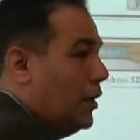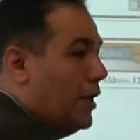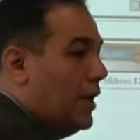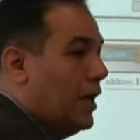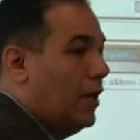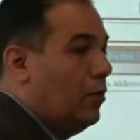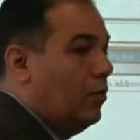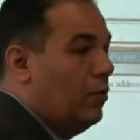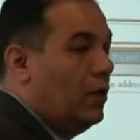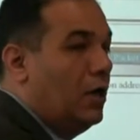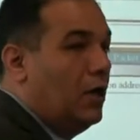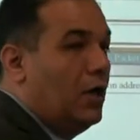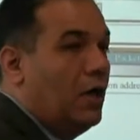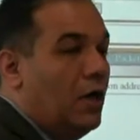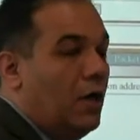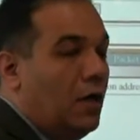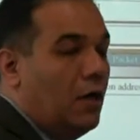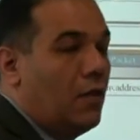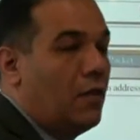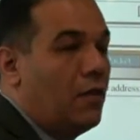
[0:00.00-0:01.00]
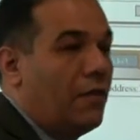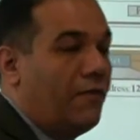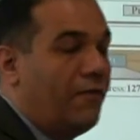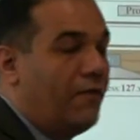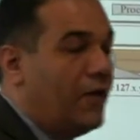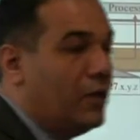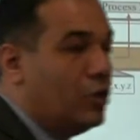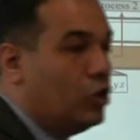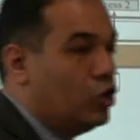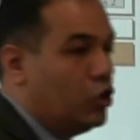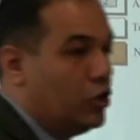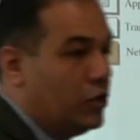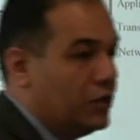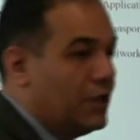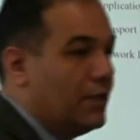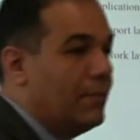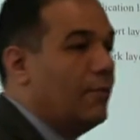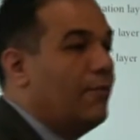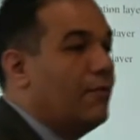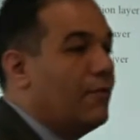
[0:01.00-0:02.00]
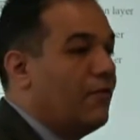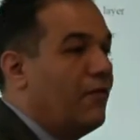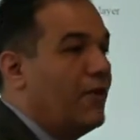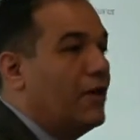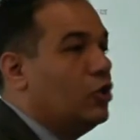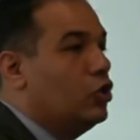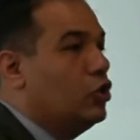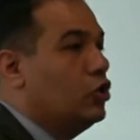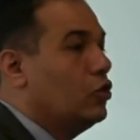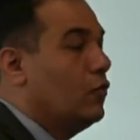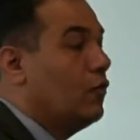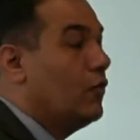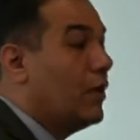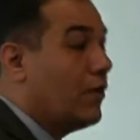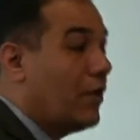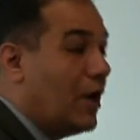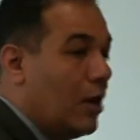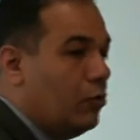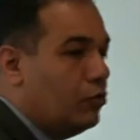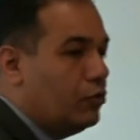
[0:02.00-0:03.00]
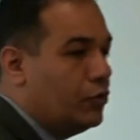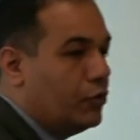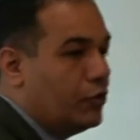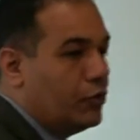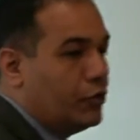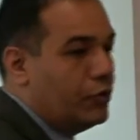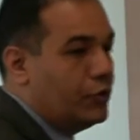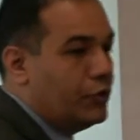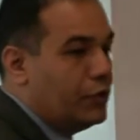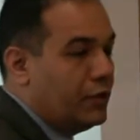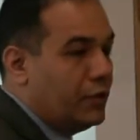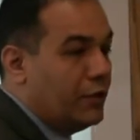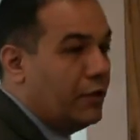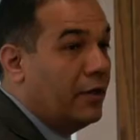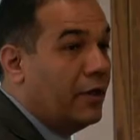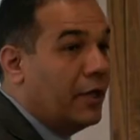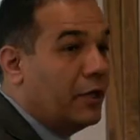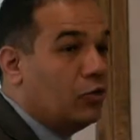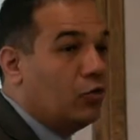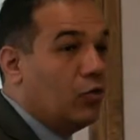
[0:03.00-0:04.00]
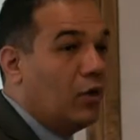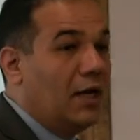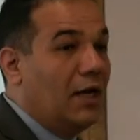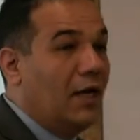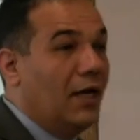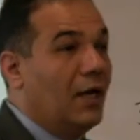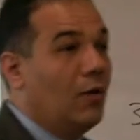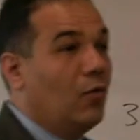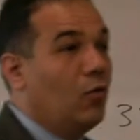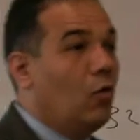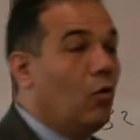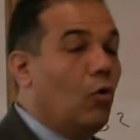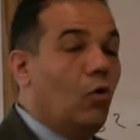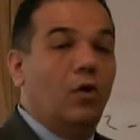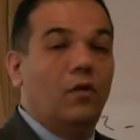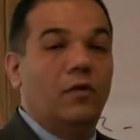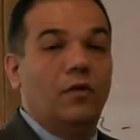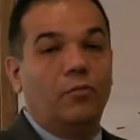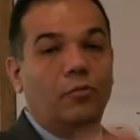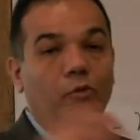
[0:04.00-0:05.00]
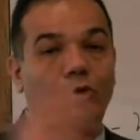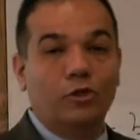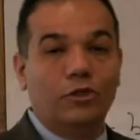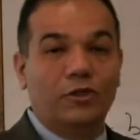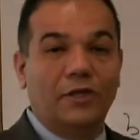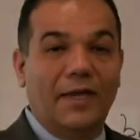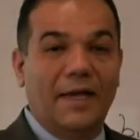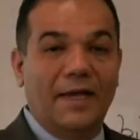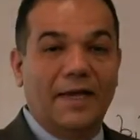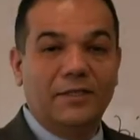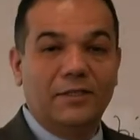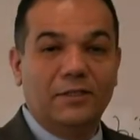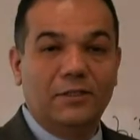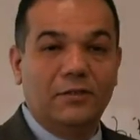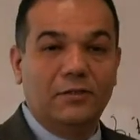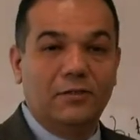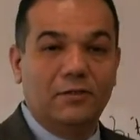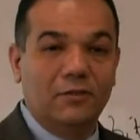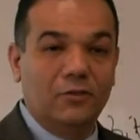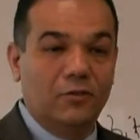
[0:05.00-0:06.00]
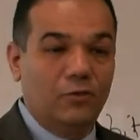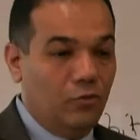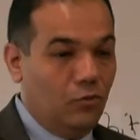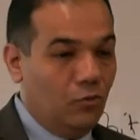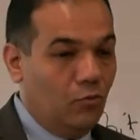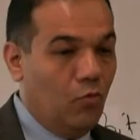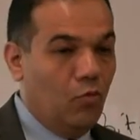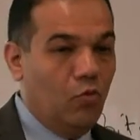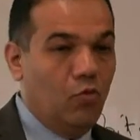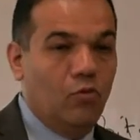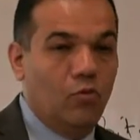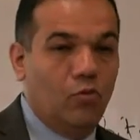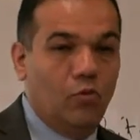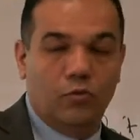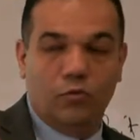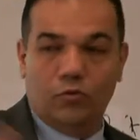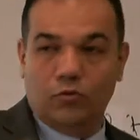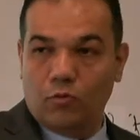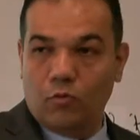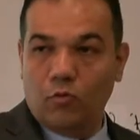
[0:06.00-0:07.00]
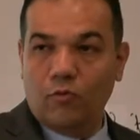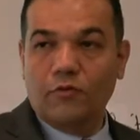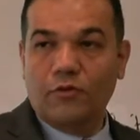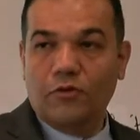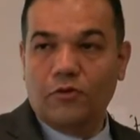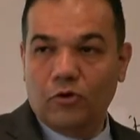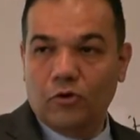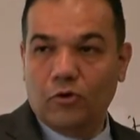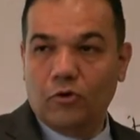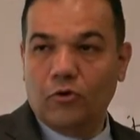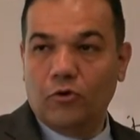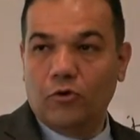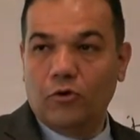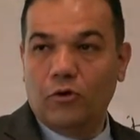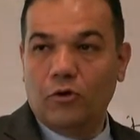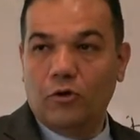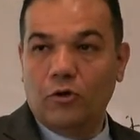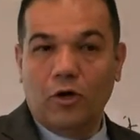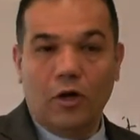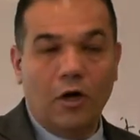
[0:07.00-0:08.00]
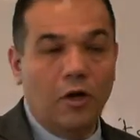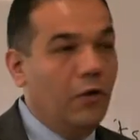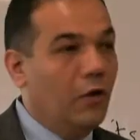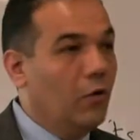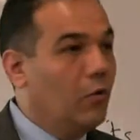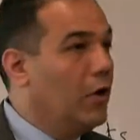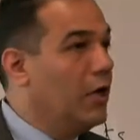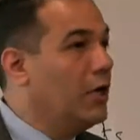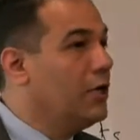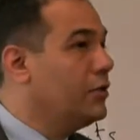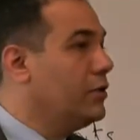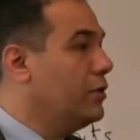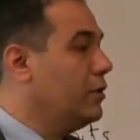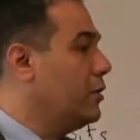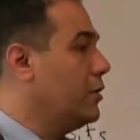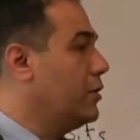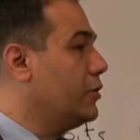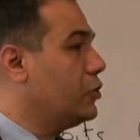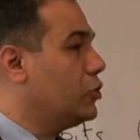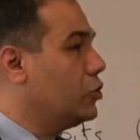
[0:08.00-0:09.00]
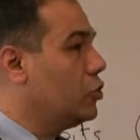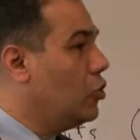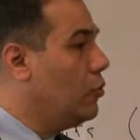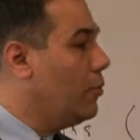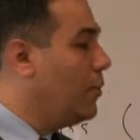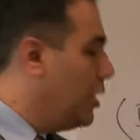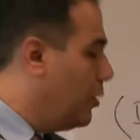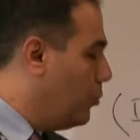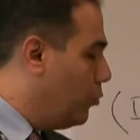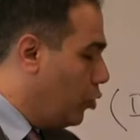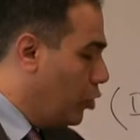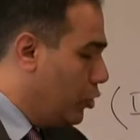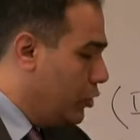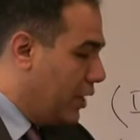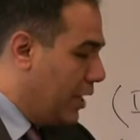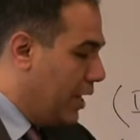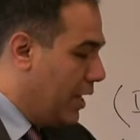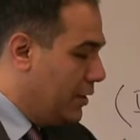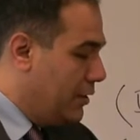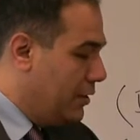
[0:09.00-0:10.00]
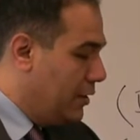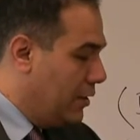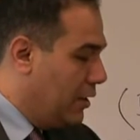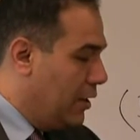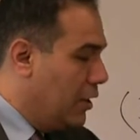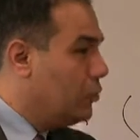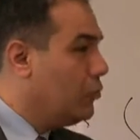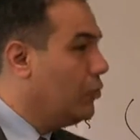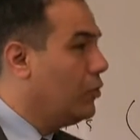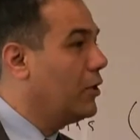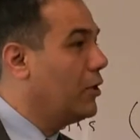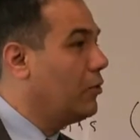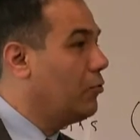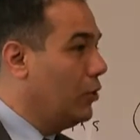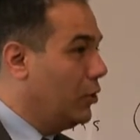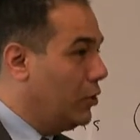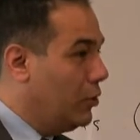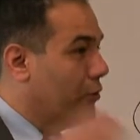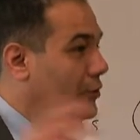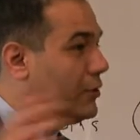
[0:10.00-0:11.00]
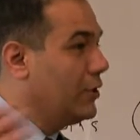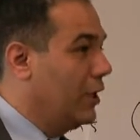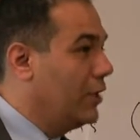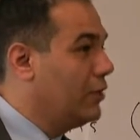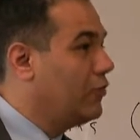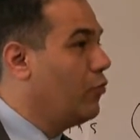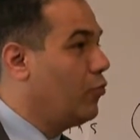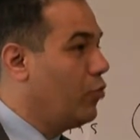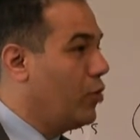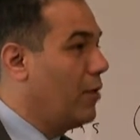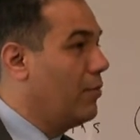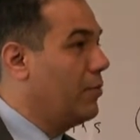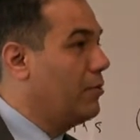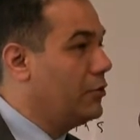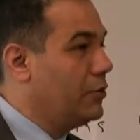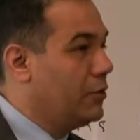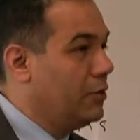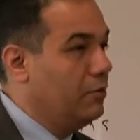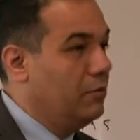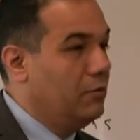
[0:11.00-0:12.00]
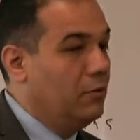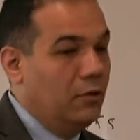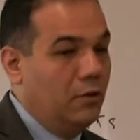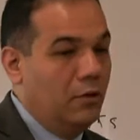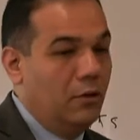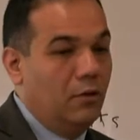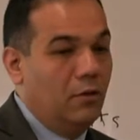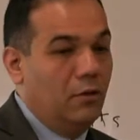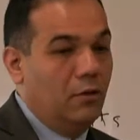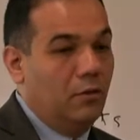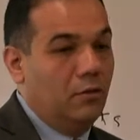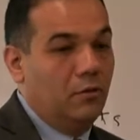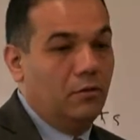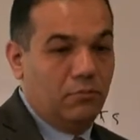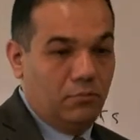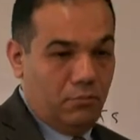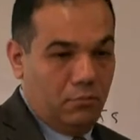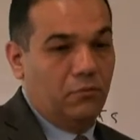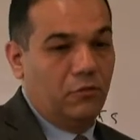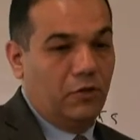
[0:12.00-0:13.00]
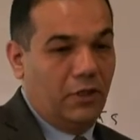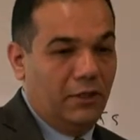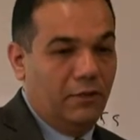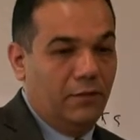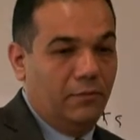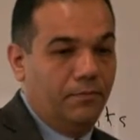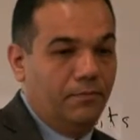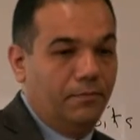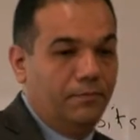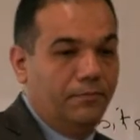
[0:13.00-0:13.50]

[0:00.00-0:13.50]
Now, some of the functions of the routers, not to allow all the broadcasts to move through. Otherwise, there is so many broadcasts in the network that would cause a lot of problems. So, right?